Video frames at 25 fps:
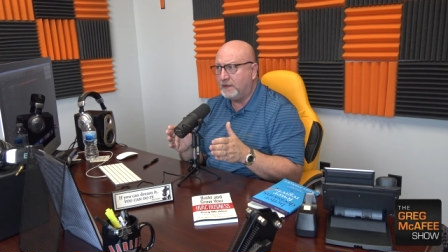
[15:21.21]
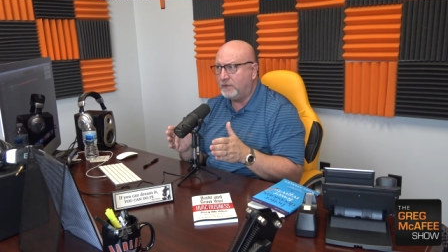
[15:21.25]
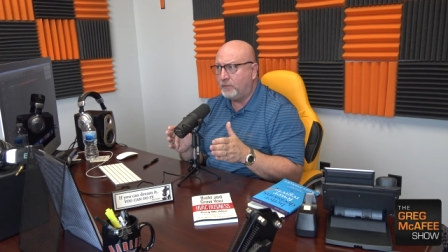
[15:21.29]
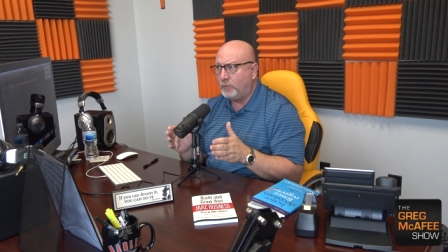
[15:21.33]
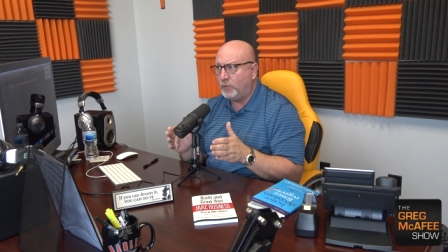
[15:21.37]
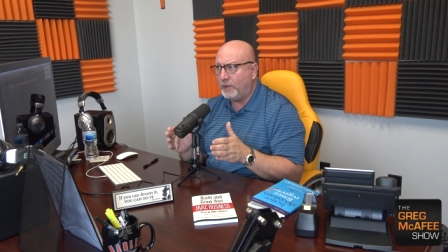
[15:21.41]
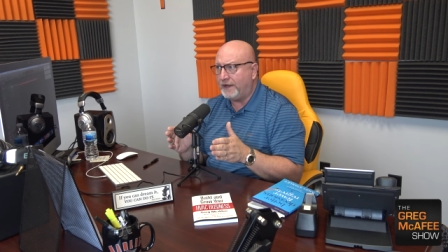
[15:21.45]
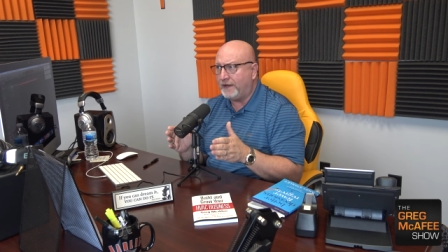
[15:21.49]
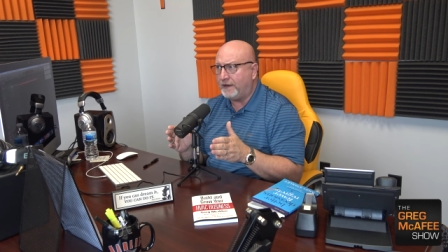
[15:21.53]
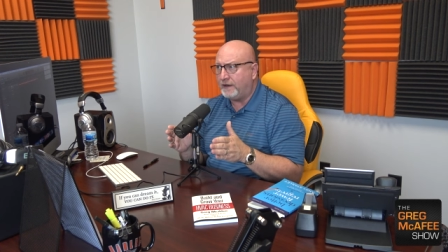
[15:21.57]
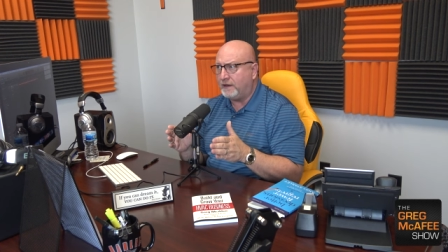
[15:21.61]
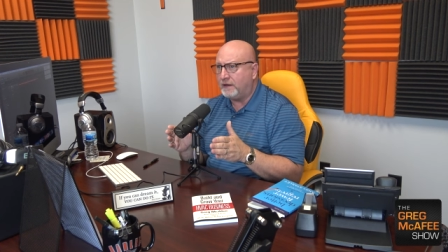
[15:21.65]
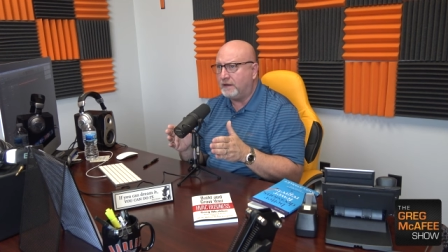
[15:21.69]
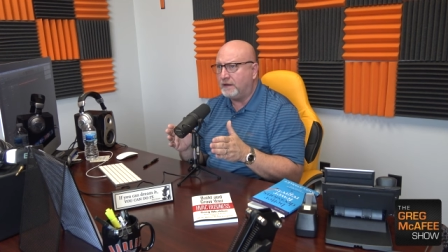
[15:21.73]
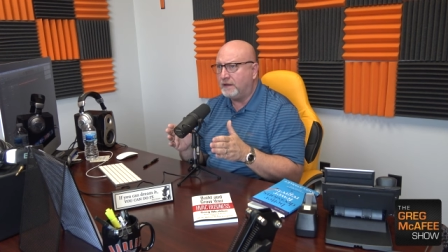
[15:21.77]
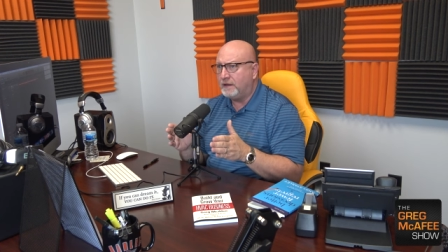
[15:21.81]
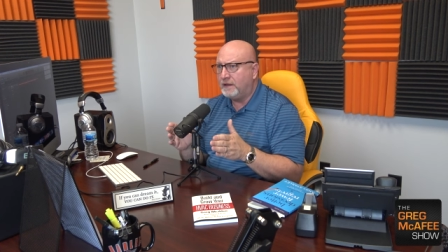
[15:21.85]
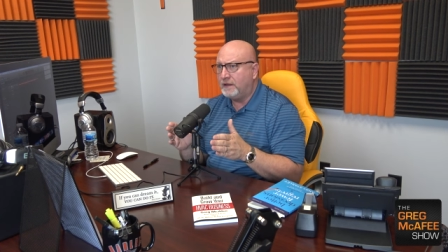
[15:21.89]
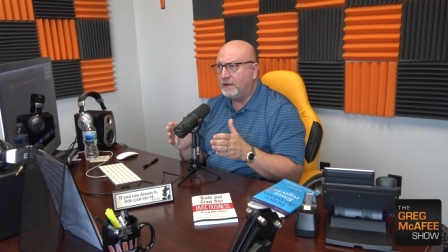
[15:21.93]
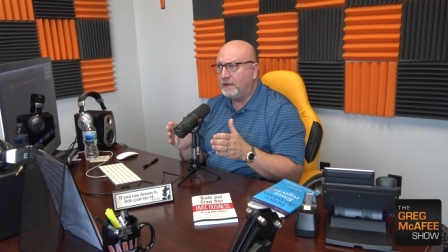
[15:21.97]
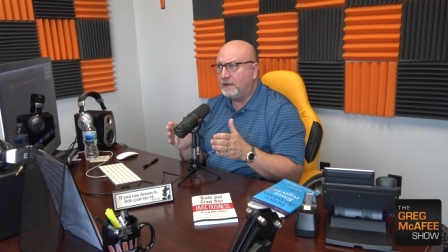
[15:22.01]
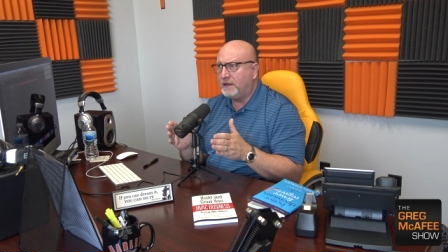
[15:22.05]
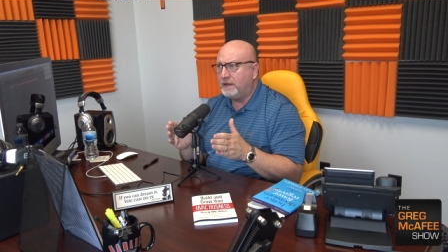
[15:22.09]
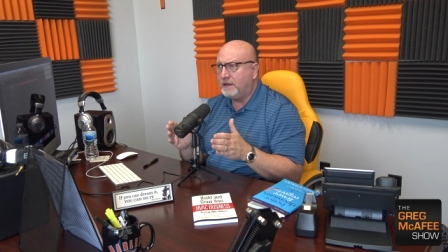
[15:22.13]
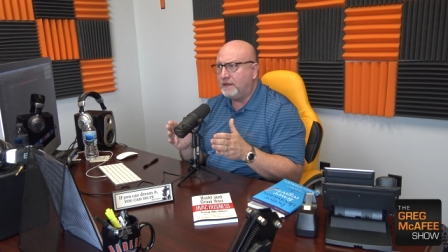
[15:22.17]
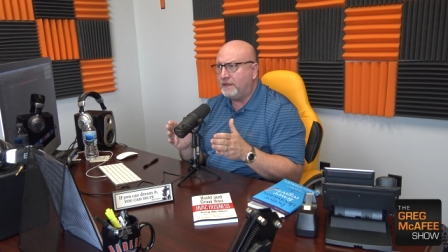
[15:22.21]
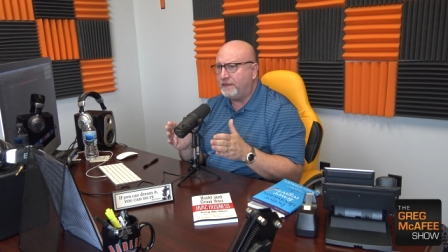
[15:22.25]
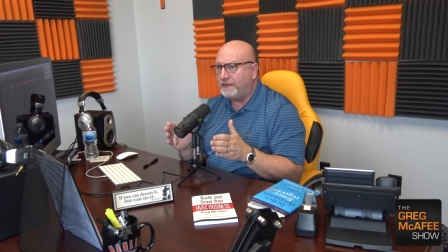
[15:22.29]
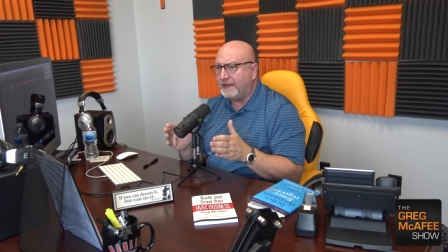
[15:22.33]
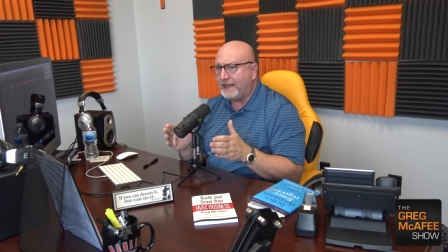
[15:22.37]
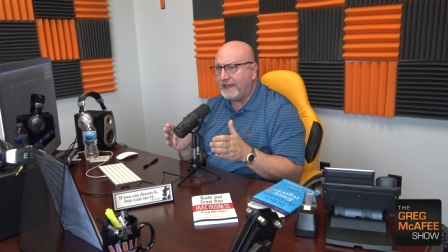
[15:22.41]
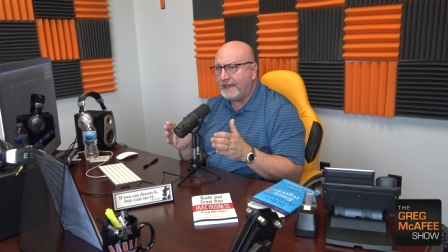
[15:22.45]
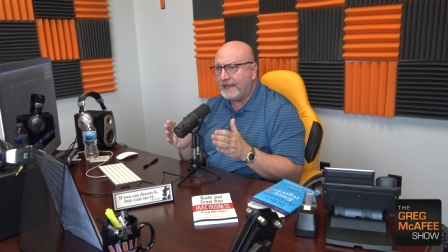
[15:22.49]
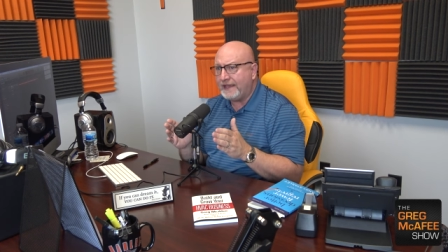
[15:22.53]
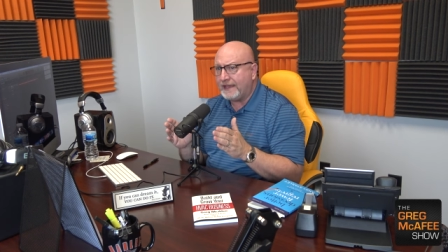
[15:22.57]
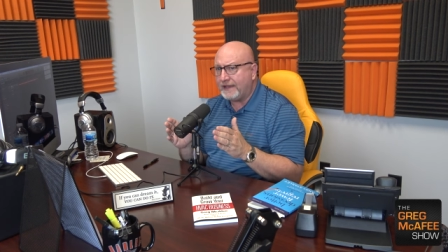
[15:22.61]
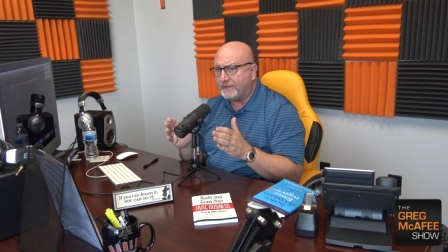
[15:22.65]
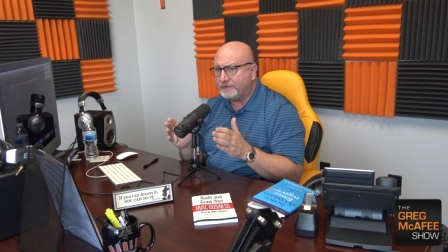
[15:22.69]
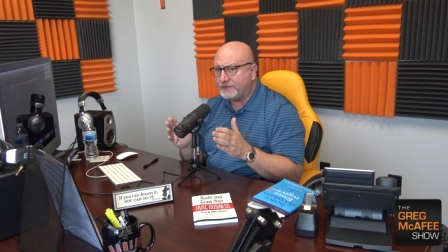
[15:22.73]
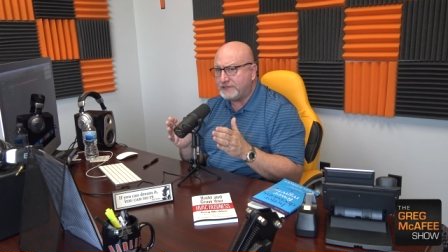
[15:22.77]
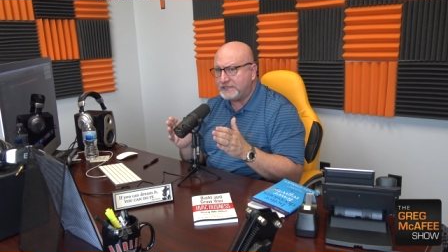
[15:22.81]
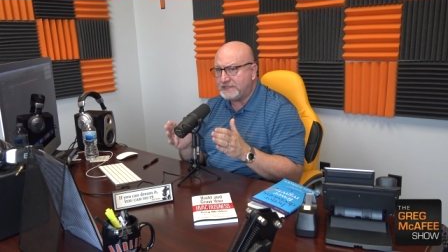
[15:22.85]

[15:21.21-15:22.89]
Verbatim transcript: where they have